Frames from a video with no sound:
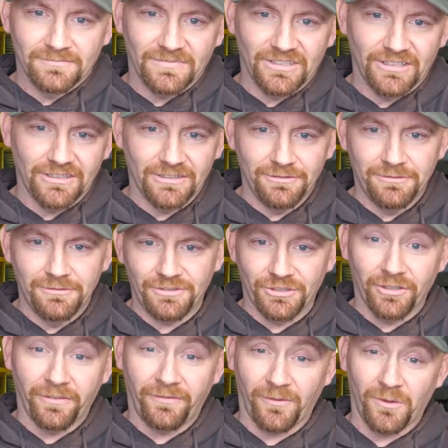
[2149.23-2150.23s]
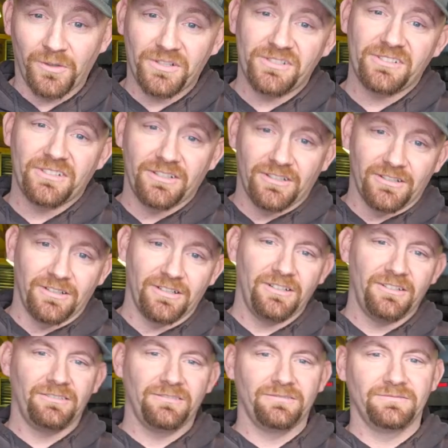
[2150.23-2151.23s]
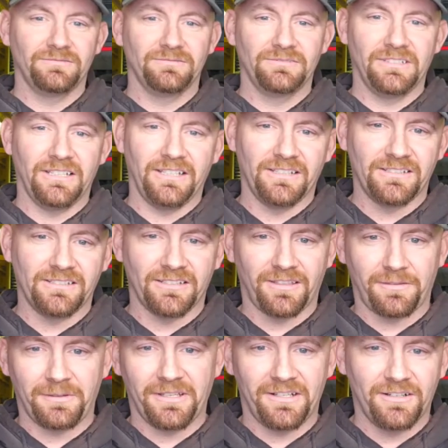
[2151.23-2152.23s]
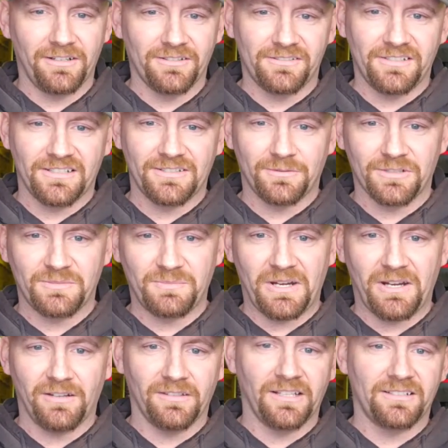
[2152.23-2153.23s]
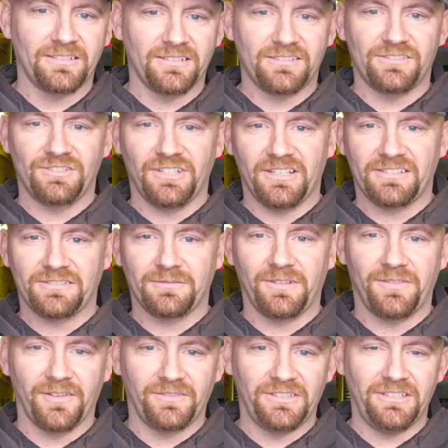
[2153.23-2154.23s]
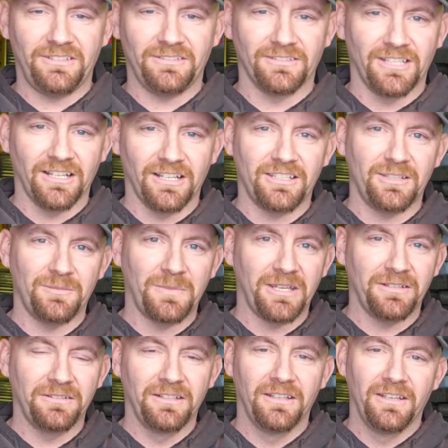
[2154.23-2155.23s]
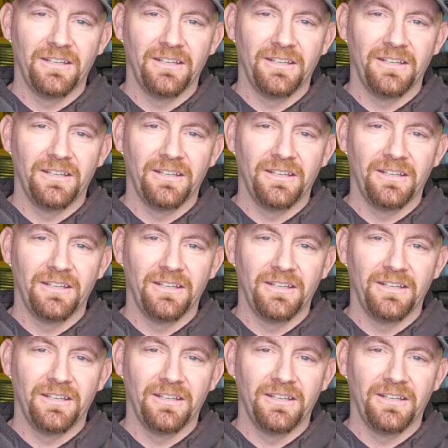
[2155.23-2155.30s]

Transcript: Your first car is a 306 horsepower Lexus GS350. Lucky, man.